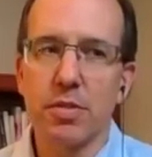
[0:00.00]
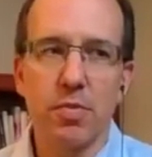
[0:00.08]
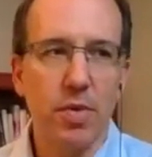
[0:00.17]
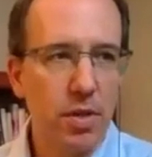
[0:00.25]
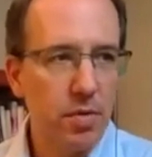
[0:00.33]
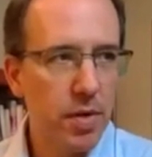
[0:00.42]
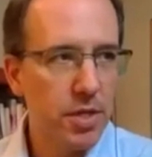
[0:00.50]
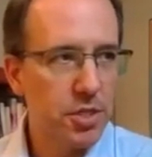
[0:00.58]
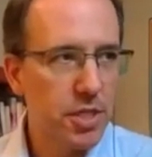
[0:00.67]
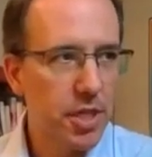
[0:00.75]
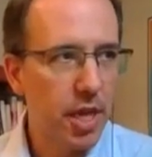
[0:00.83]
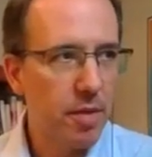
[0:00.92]
One of the
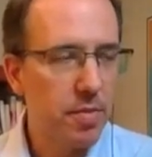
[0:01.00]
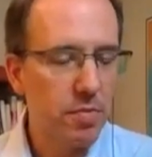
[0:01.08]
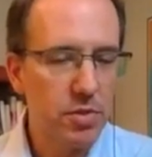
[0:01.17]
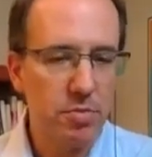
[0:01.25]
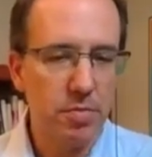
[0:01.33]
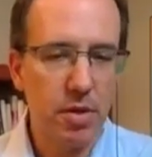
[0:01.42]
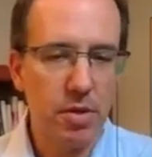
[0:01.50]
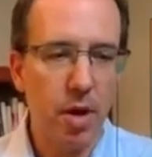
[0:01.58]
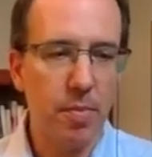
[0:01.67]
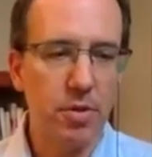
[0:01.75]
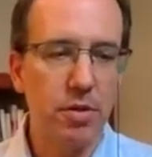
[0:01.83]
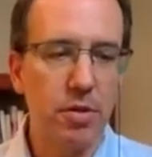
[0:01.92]
questions that came in was about
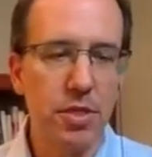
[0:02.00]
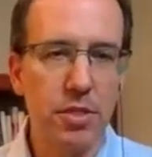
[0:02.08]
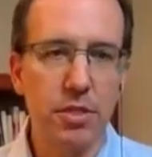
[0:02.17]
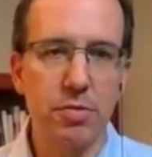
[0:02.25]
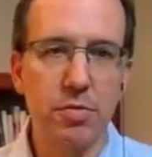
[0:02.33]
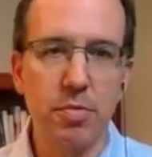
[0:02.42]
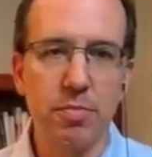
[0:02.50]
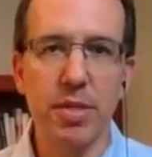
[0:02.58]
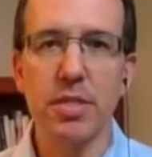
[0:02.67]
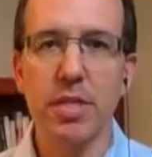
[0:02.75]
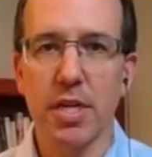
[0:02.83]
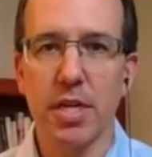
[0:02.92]
opportunities to
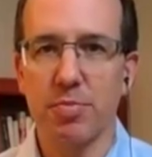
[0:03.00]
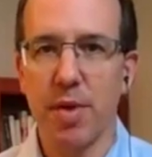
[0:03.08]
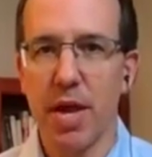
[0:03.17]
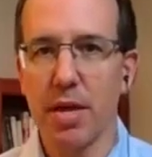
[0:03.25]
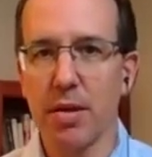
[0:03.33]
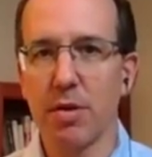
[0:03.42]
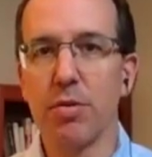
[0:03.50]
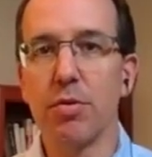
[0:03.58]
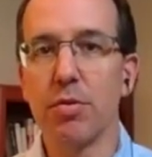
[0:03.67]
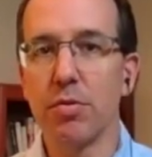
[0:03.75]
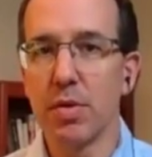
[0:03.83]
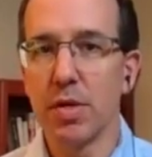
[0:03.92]
build and expand
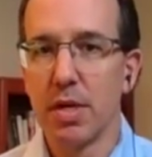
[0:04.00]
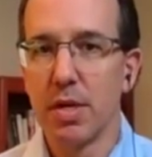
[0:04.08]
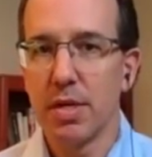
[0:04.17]
new